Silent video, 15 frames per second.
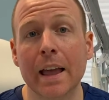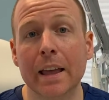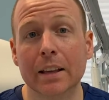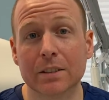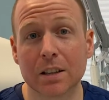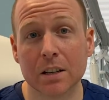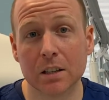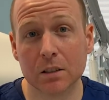
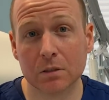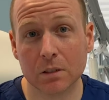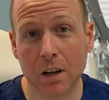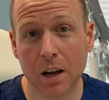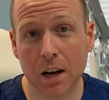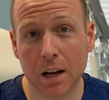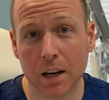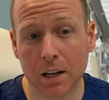it's going
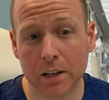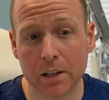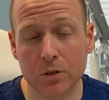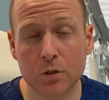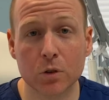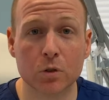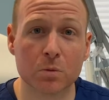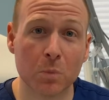to
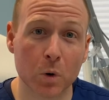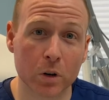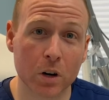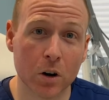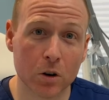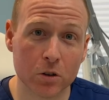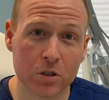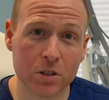induce more
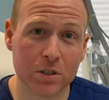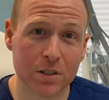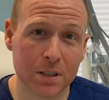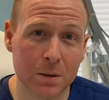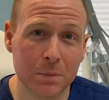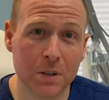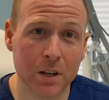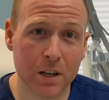collagen
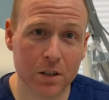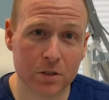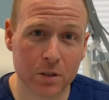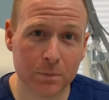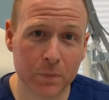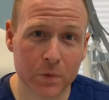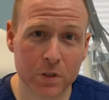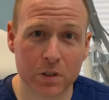
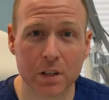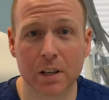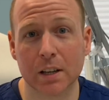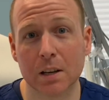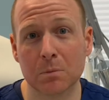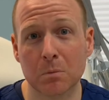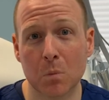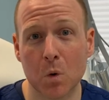stimulation, so you're going to
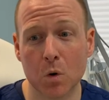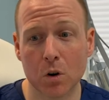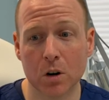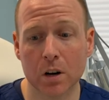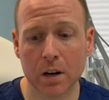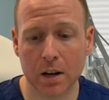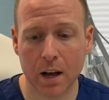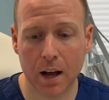get more